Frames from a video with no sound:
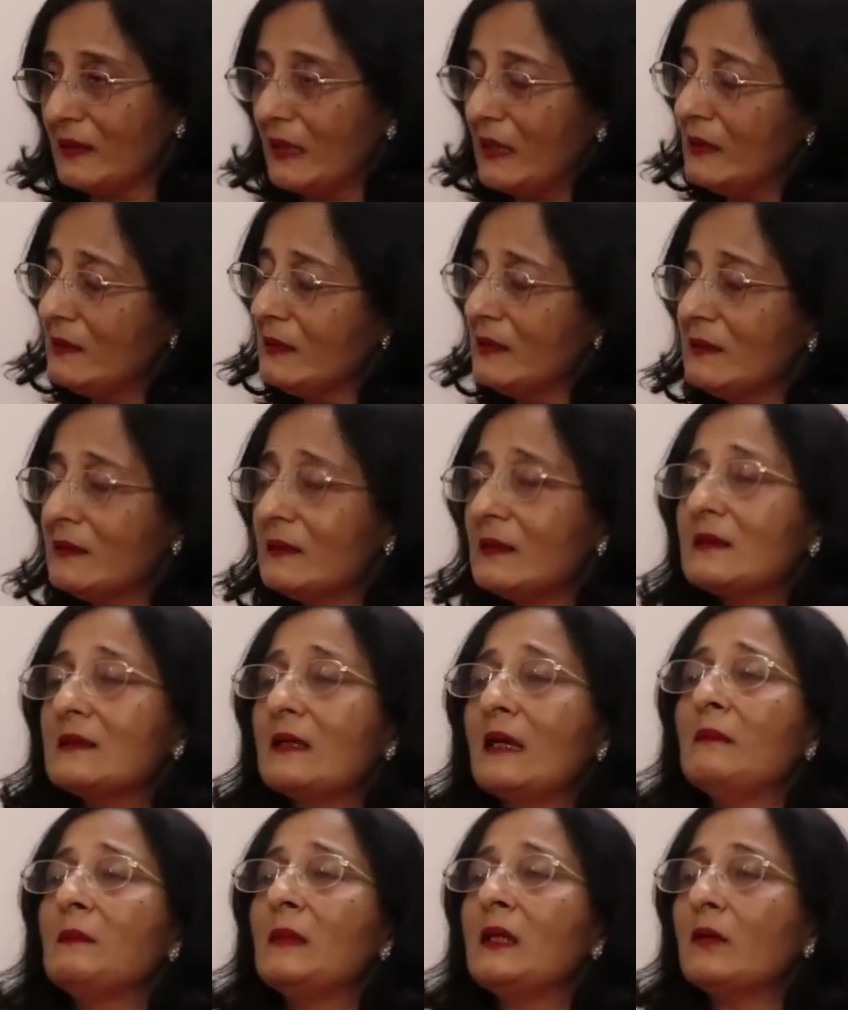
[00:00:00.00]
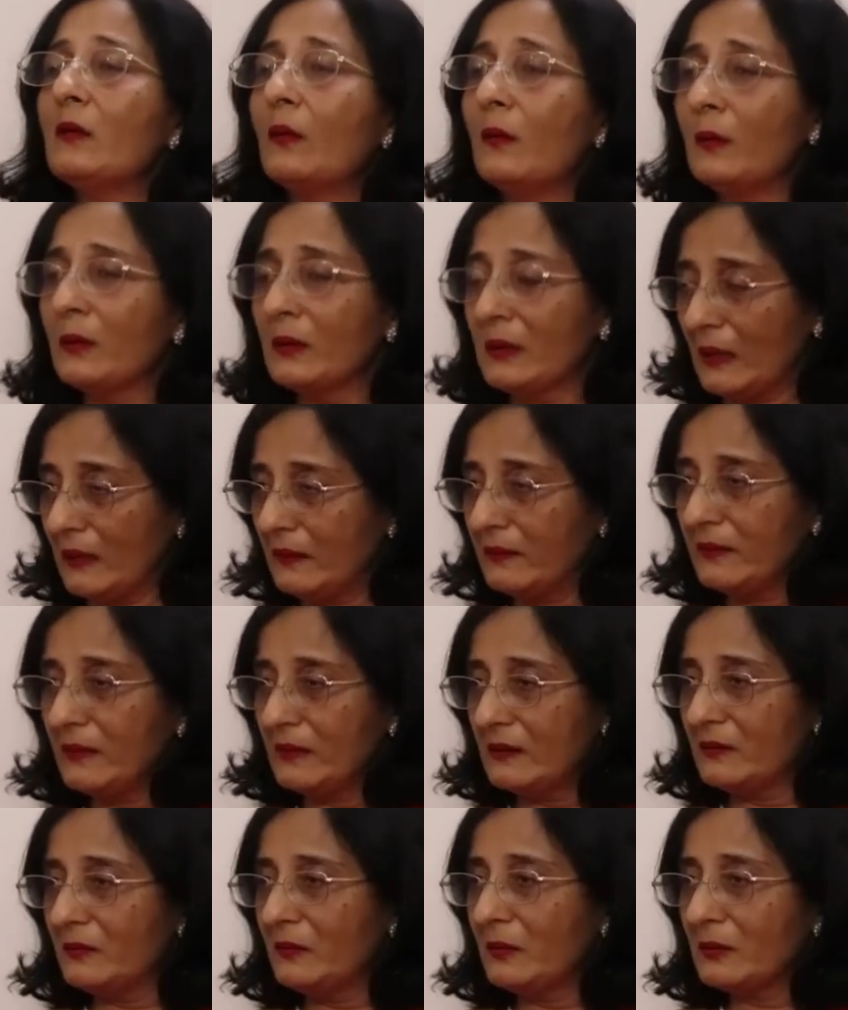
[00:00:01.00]
It is the same in all
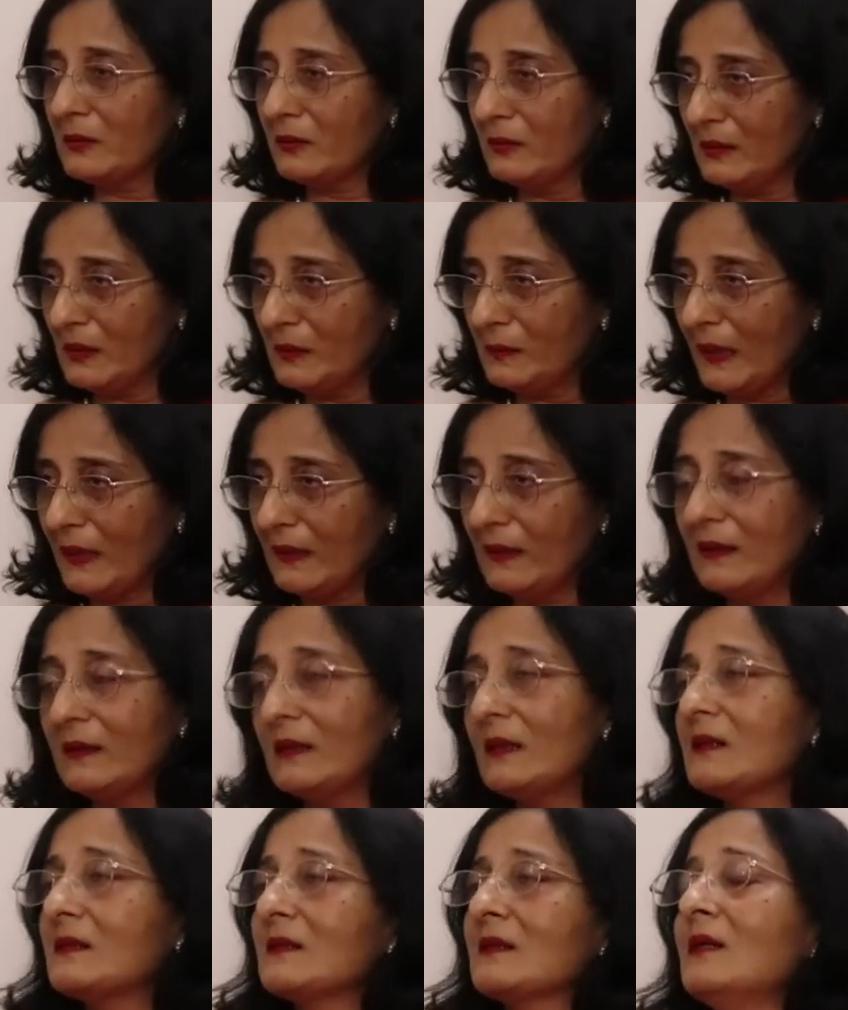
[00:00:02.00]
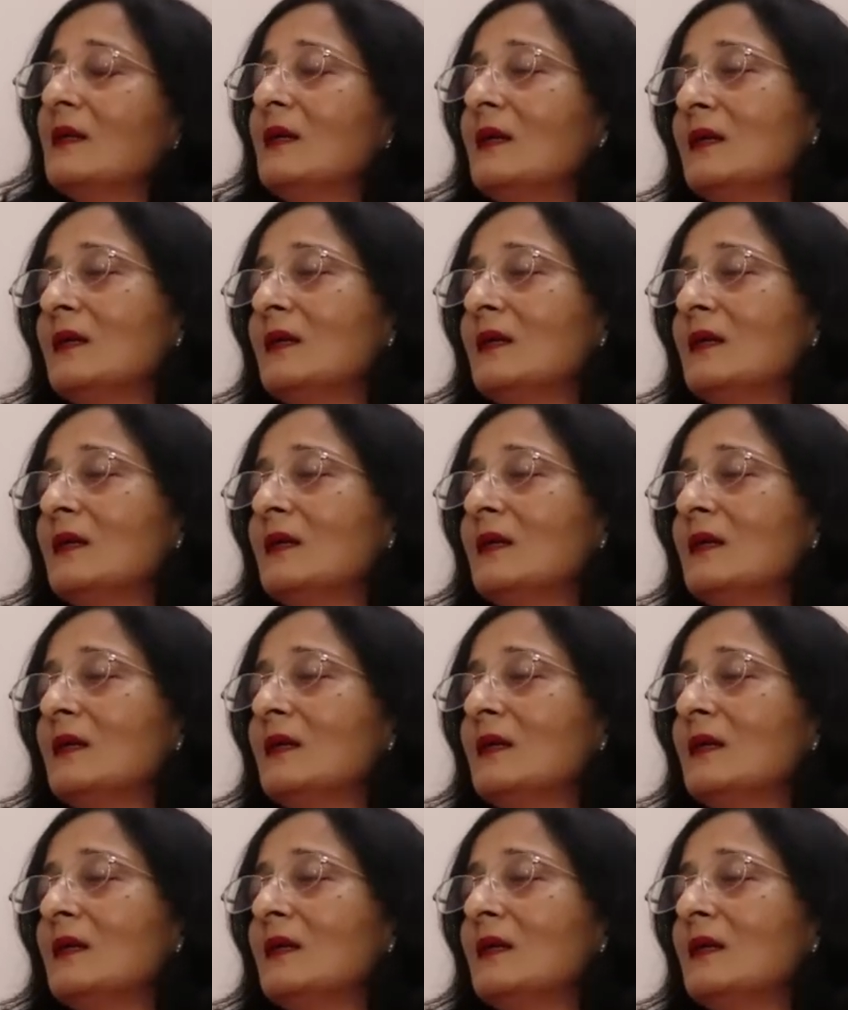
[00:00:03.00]
countries, not only Bangladesh.